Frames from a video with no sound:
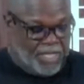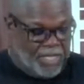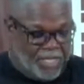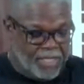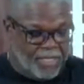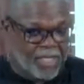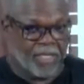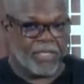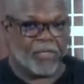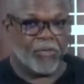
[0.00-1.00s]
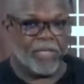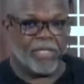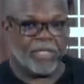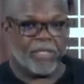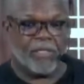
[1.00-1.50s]
and so it
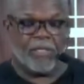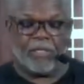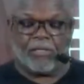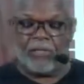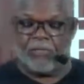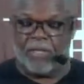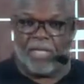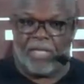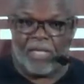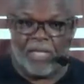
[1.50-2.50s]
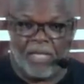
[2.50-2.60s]
is good to be